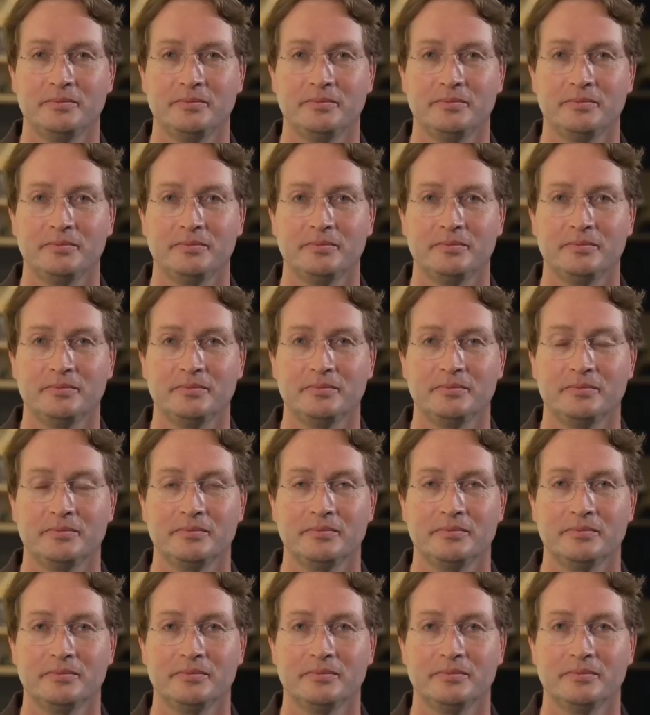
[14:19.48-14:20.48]

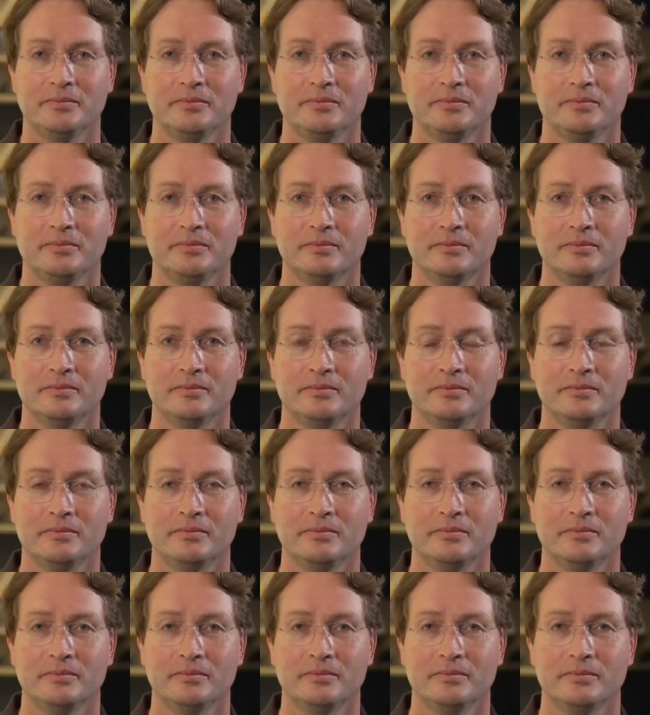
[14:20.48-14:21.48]

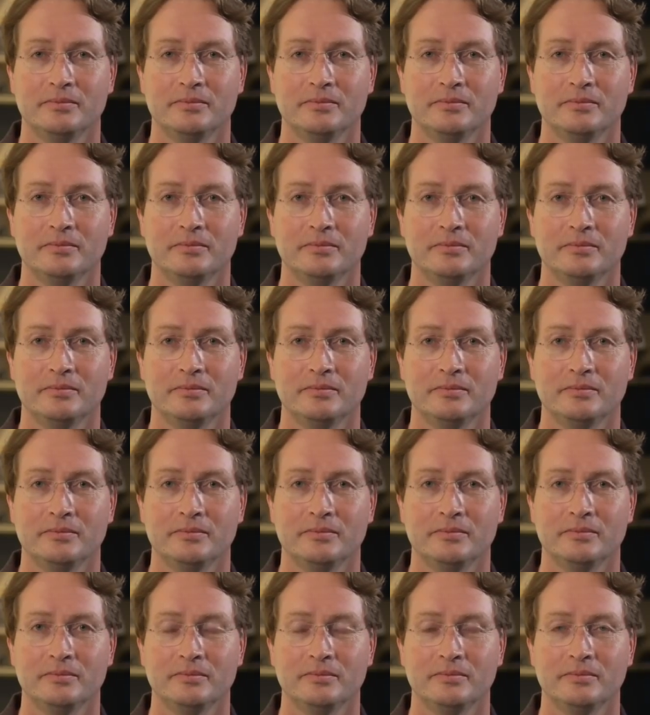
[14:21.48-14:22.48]

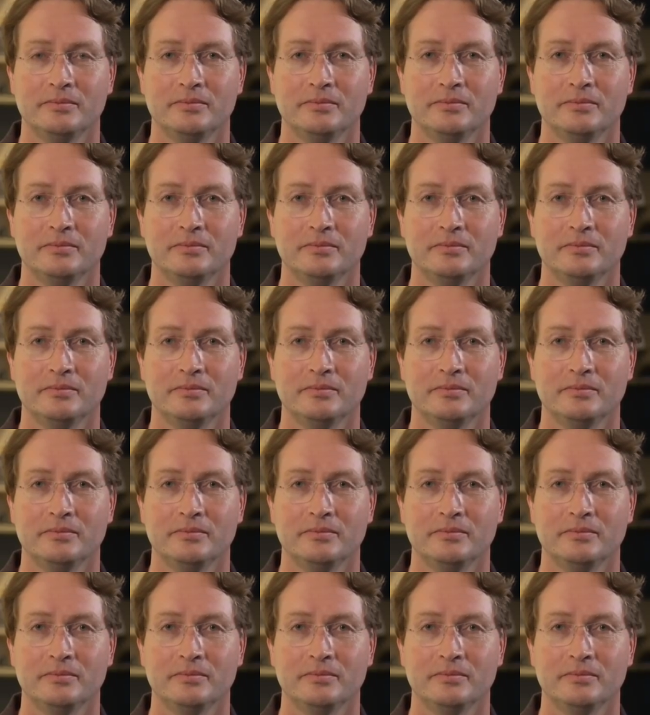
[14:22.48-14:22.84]
This person isn't speaking.